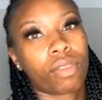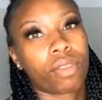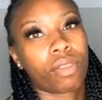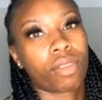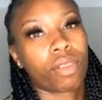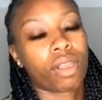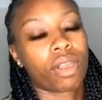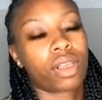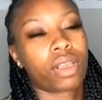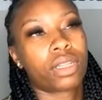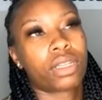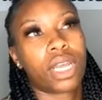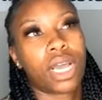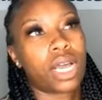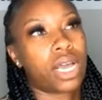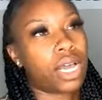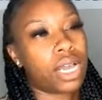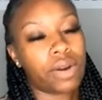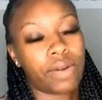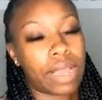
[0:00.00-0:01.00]
Nah, I
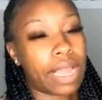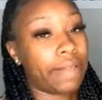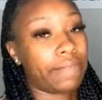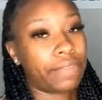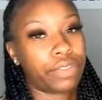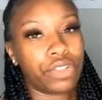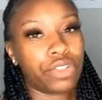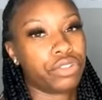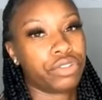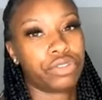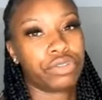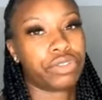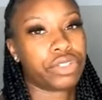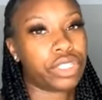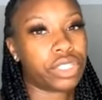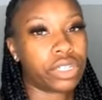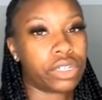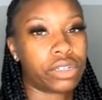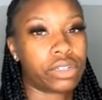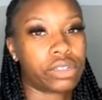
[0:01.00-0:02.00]
don't have to do the
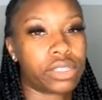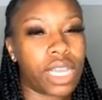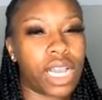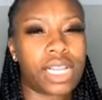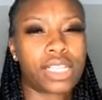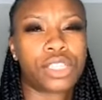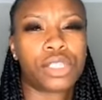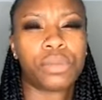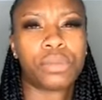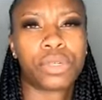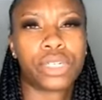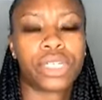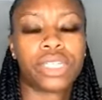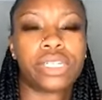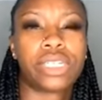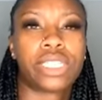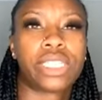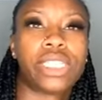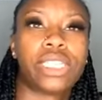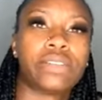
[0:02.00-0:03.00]
reserves. I got 2 more years
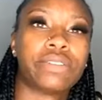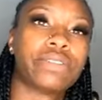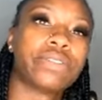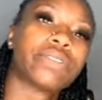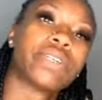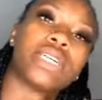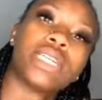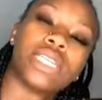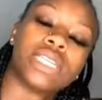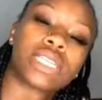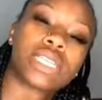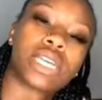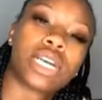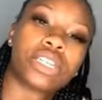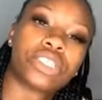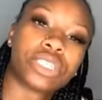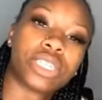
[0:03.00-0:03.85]
left of this contract.